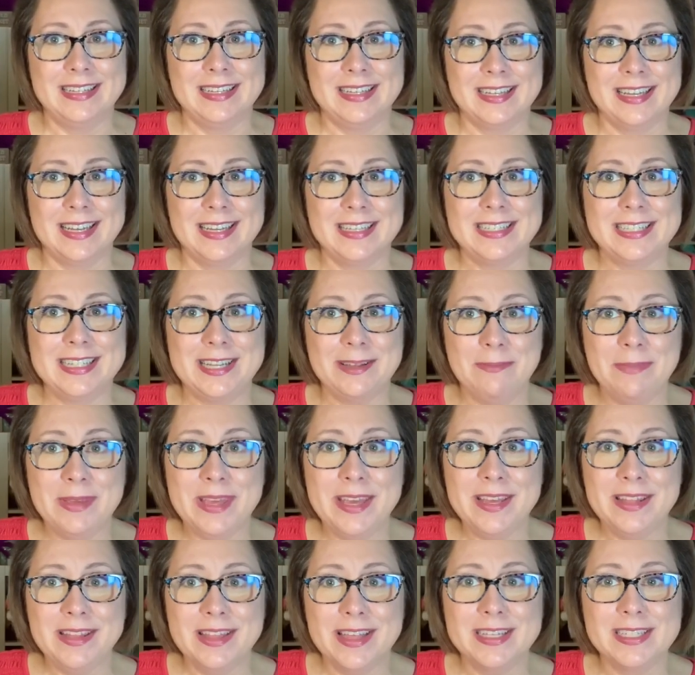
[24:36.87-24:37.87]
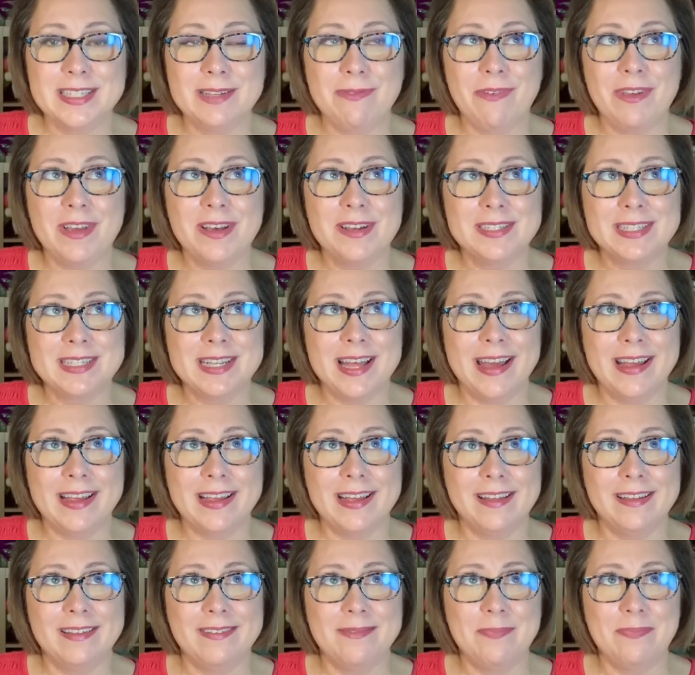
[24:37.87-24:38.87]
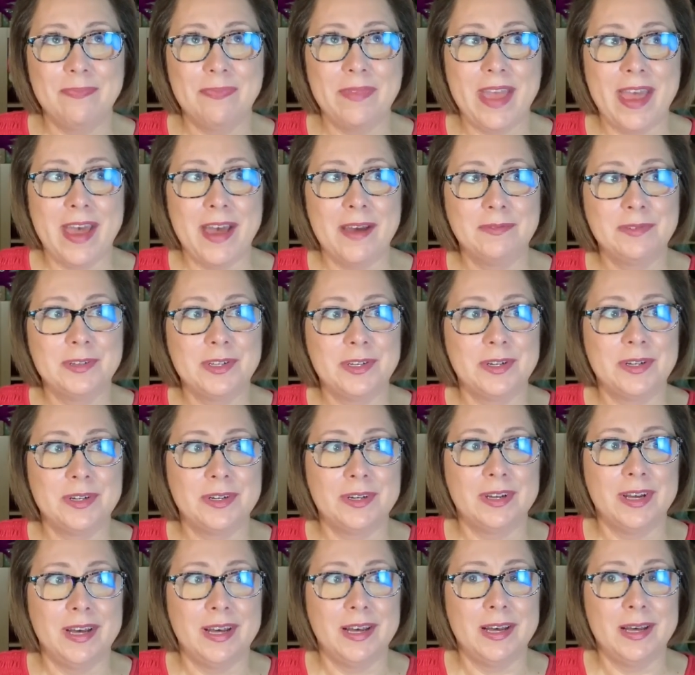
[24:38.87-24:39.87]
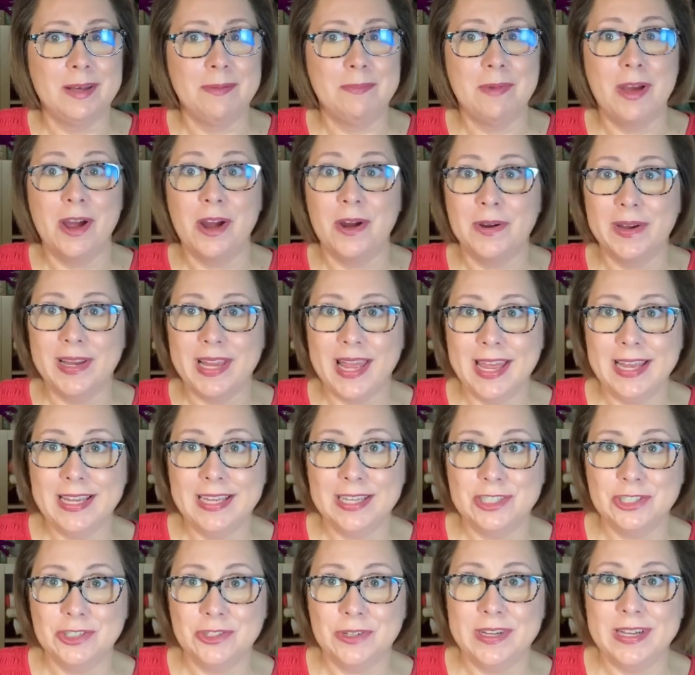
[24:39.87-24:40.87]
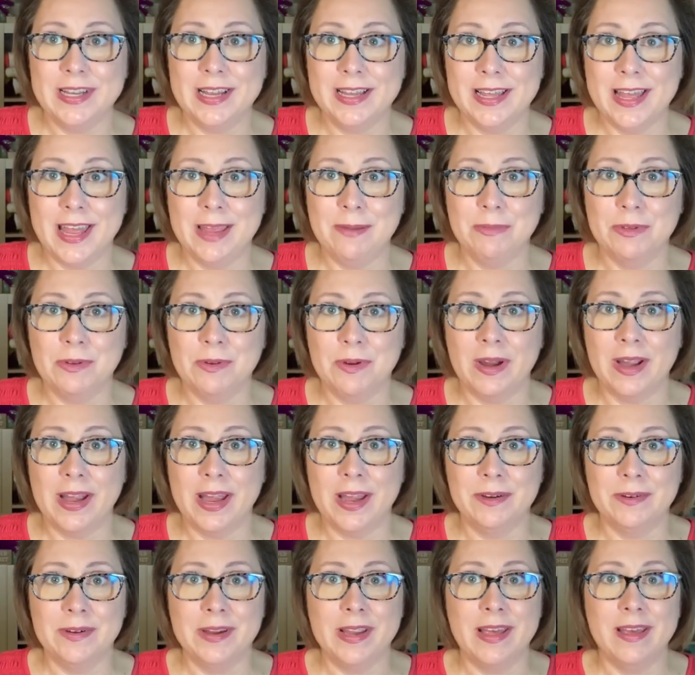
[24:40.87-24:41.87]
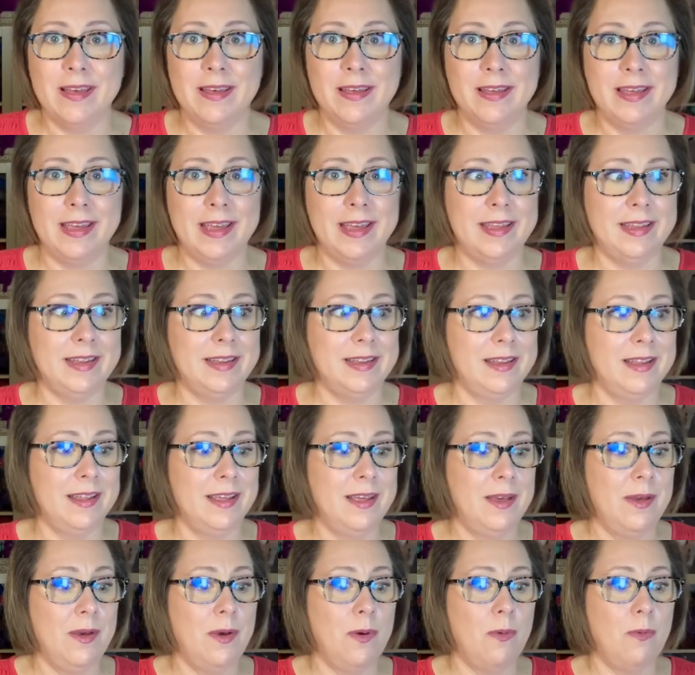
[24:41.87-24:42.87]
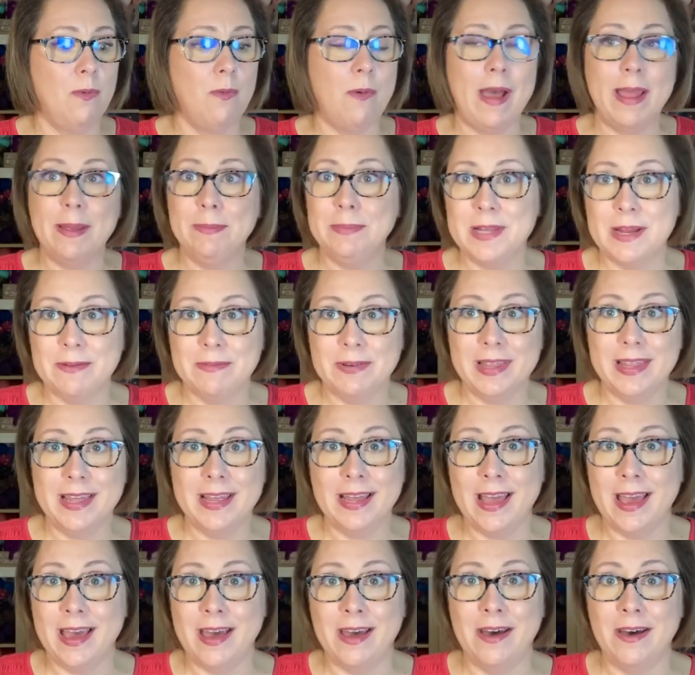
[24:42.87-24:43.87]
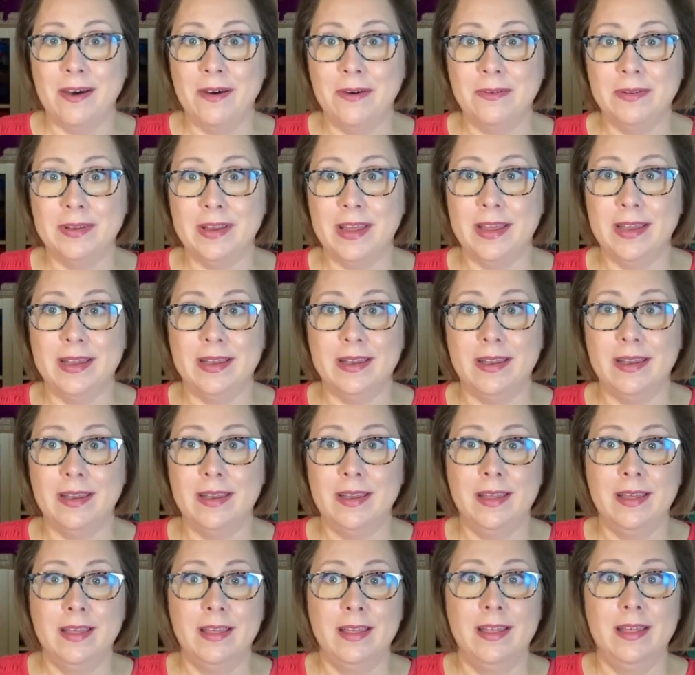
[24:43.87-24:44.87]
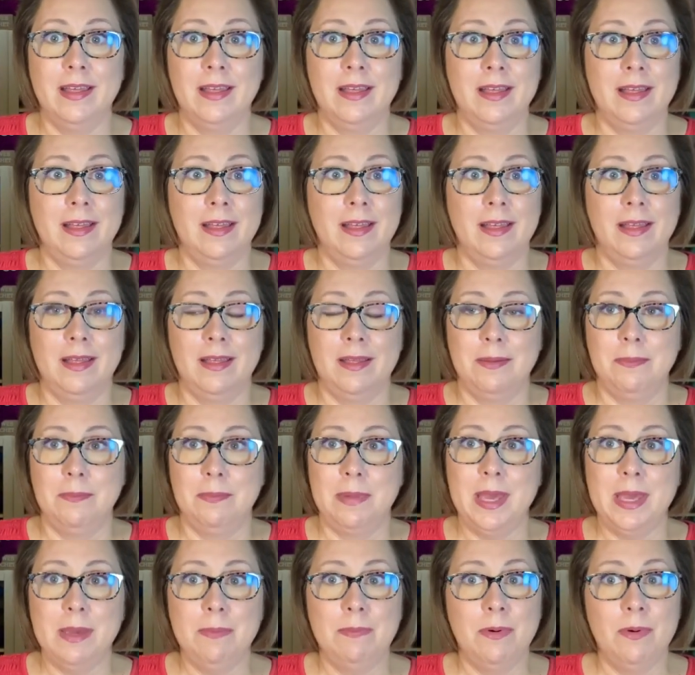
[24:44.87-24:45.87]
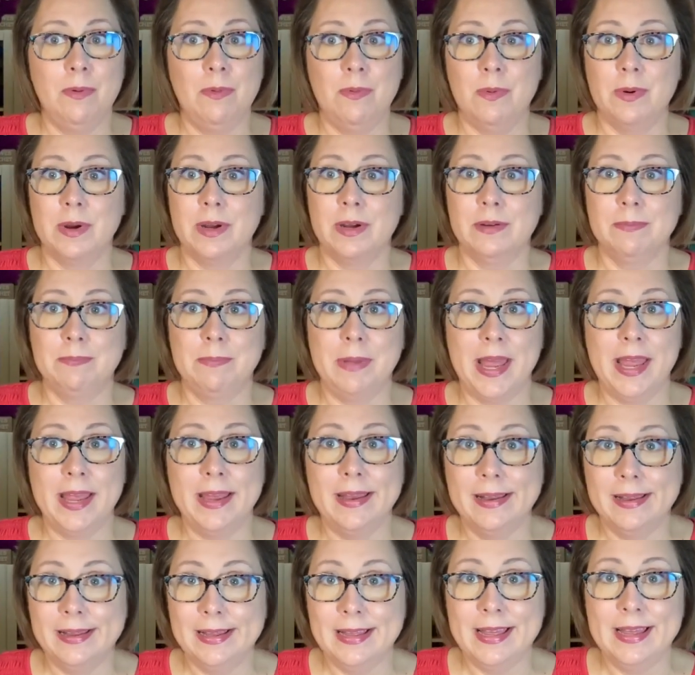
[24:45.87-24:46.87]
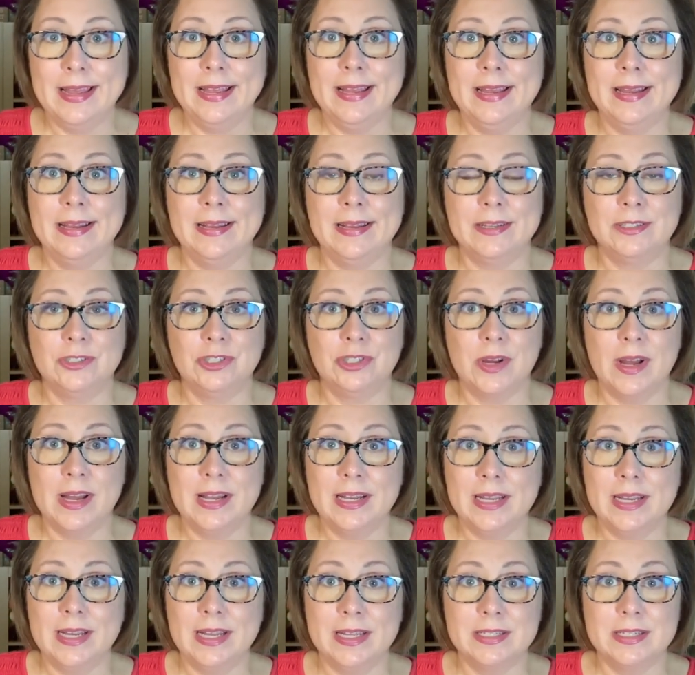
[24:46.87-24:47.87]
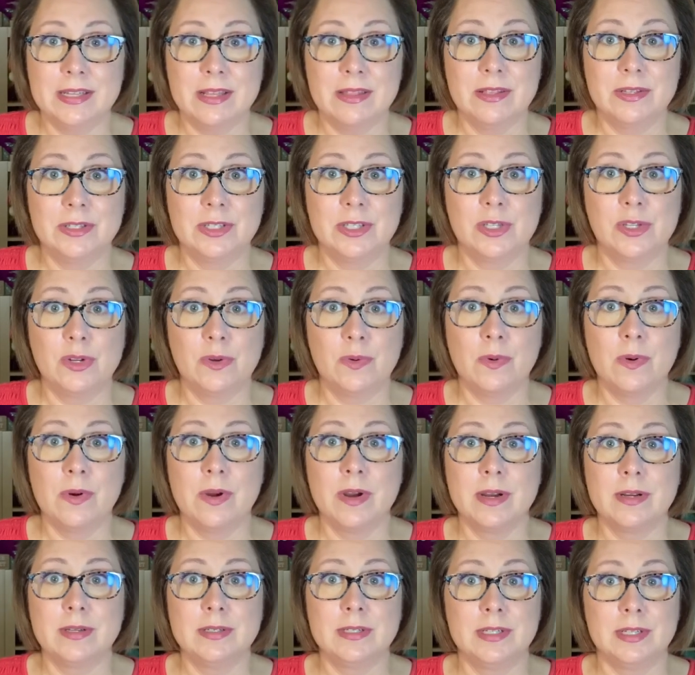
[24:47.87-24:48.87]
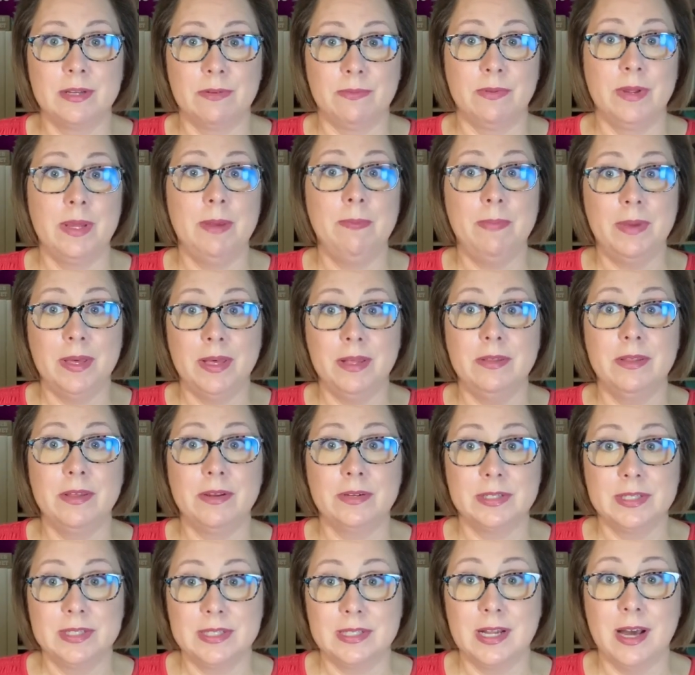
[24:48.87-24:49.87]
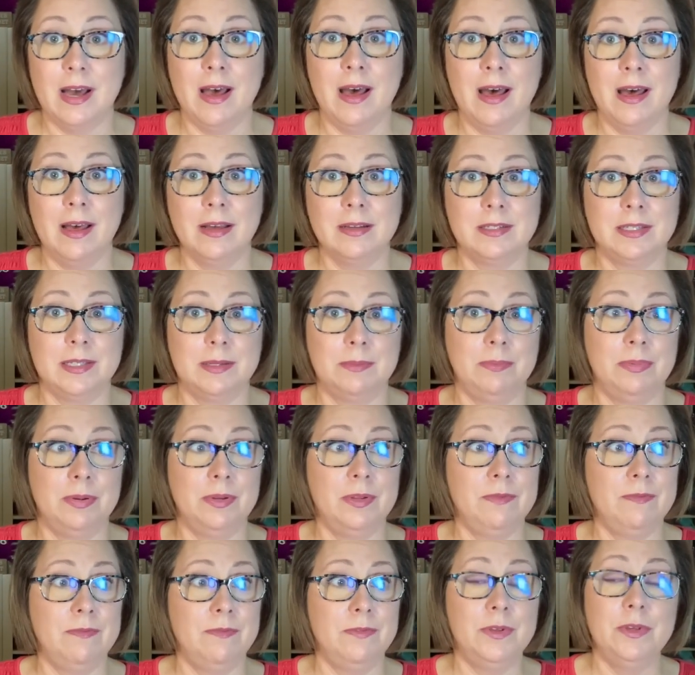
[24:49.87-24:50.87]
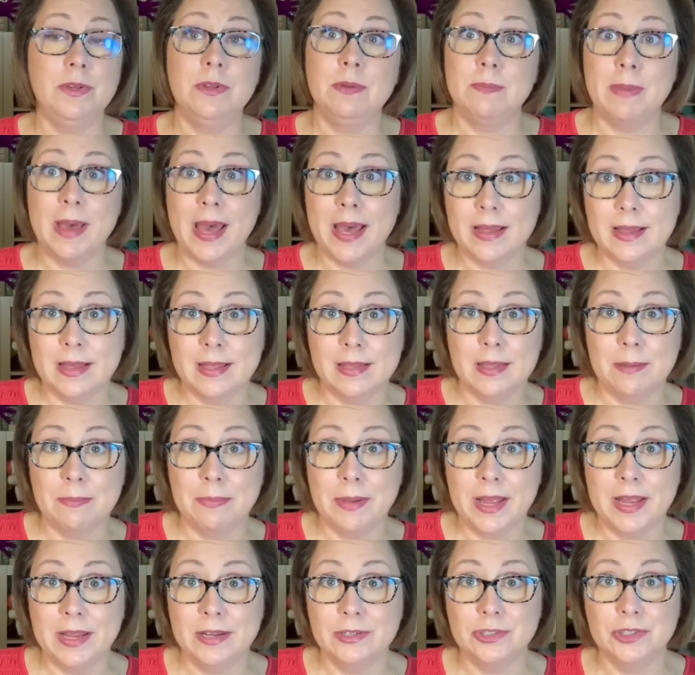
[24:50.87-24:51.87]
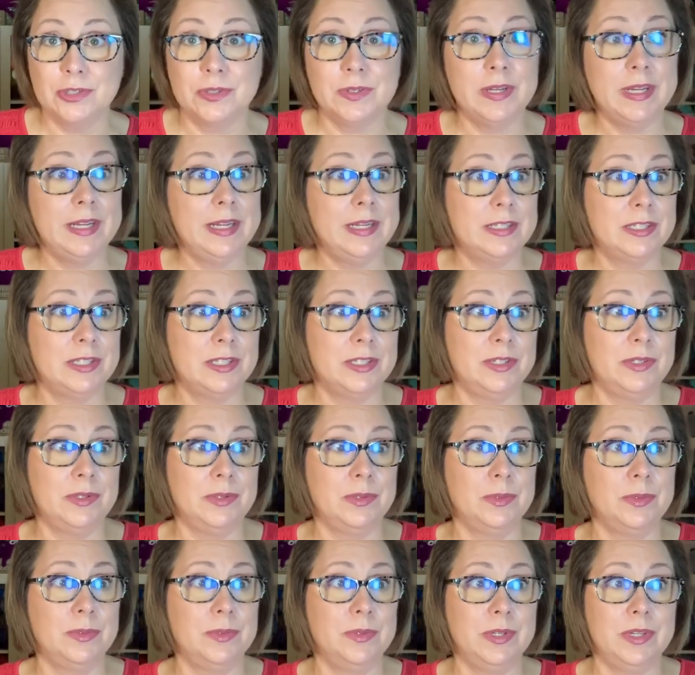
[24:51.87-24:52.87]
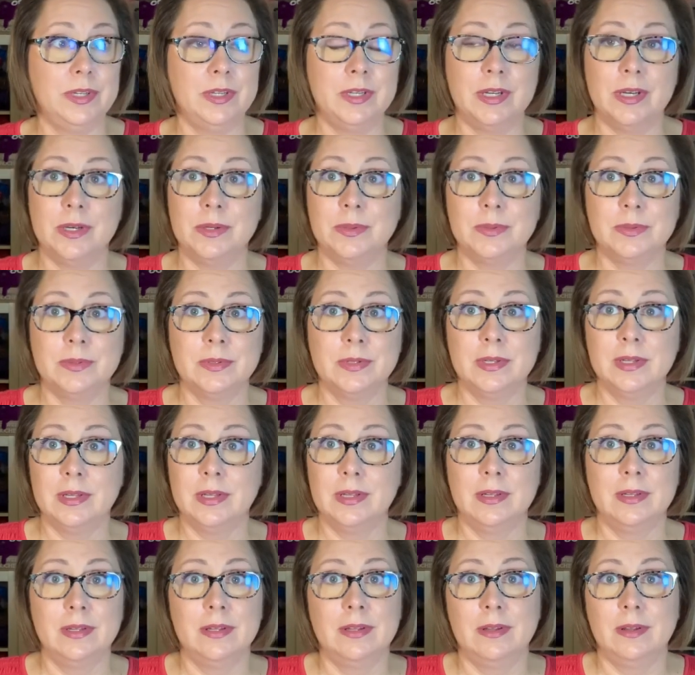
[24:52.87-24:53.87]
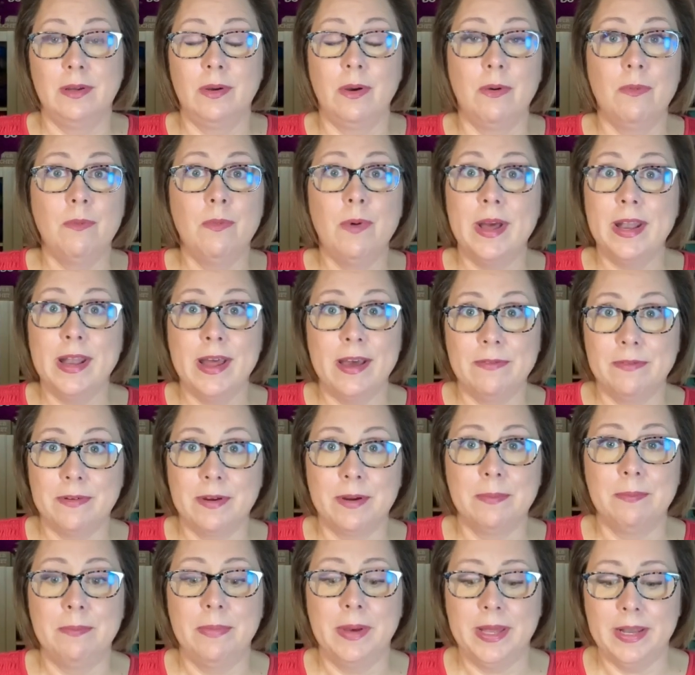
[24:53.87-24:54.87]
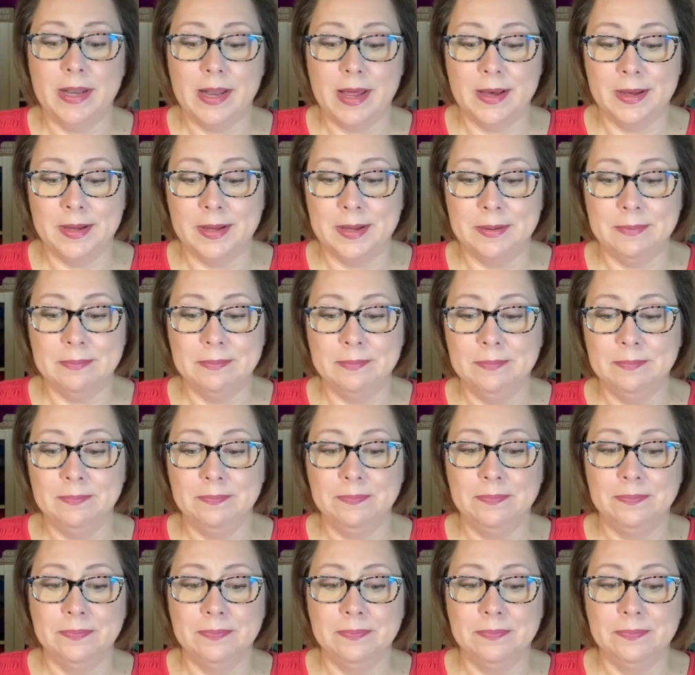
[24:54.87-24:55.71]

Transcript: cuz to me this feels like after um, Hurricane Katrina came through our area and wiped everything out and people were panicking and trying to get to the stores to rebuild their stock, to put food back in the pantry, to, you know, whatever. But um,